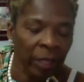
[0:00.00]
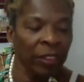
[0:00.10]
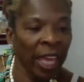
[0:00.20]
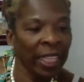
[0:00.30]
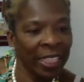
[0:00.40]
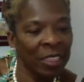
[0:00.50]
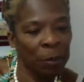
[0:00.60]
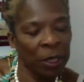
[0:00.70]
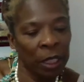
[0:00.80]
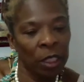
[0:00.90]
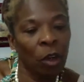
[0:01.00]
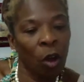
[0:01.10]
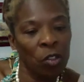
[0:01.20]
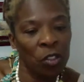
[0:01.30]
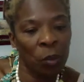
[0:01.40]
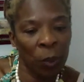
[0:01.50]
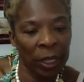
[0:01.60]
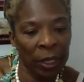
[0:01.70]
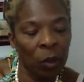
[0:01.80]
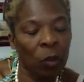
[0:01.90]
that has been
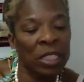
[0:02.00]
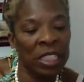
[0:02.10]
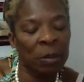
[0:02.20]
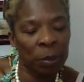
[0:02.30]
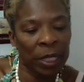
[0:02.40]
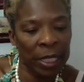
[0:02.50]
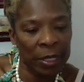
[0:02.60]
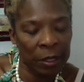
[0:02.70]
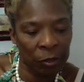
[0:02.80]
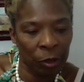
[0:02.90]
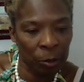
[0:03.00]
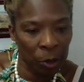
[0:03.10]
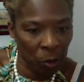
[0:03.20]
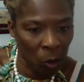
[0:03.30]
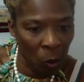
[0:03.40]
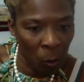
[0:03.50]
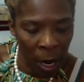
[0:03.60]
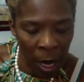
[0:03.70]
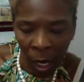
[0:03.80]
incarcerated or displaced from their home.